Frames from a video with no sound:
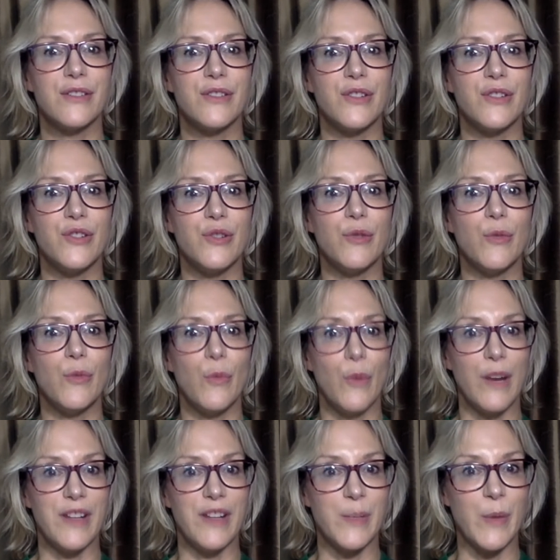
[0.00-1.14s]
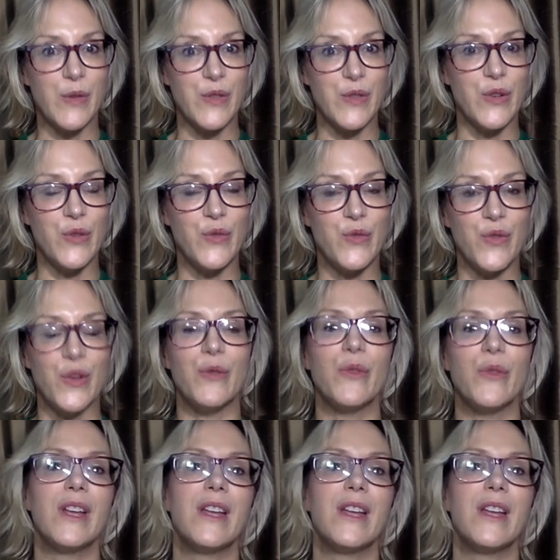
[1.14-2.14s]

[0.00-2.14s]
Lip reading: to do what it's supposed to do for you.